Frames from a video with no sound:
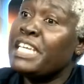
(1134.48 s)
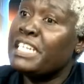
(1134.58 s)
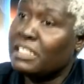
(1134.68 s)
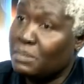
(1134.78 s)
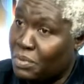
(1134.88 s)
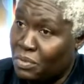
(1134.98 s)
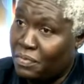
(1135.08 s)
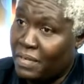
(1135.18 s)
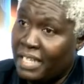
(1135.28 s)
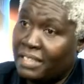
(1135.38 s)
renal
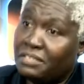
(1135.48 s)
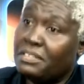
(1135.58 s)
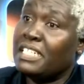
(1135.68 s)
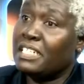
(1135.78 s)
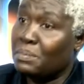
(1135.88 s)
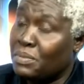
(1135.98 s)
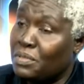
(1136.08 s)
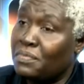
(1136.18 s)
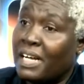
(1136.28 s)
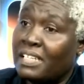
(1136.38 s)
profile. Renal
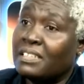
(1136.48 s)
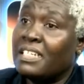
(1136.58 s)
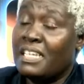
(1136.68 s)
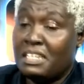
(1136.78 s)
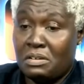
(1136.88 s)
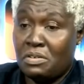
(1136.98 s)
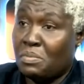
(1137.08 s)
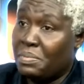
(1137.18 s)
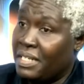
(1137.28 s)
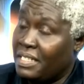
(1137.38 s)
profile
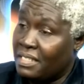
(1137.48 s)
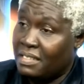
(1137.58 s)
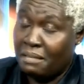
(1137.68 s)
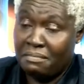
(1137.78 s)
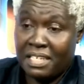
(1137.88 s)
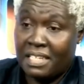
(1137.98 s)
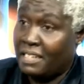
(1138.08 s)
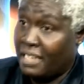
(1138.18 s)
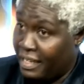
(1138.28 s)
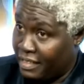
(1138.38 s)
incorporates
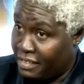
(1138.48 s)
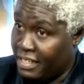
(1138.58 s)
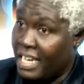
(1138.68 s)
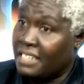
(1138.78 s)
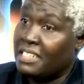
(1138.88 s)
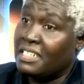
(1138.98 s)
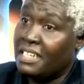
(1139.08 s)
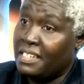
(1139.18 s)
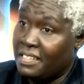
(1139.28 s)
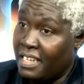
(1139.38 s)
something like the
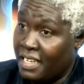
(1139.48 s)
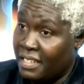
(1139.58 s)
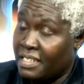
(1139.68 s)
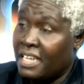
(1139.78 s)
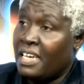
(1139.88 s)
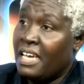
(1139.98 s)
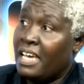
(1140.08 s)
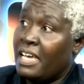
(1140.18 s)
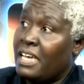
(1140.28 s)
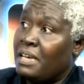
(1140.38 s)
creatinine I said,
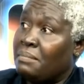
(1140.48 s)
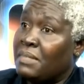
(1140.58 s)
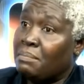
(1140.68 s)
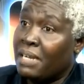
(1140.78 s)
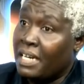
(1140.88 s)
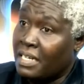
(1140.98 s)
the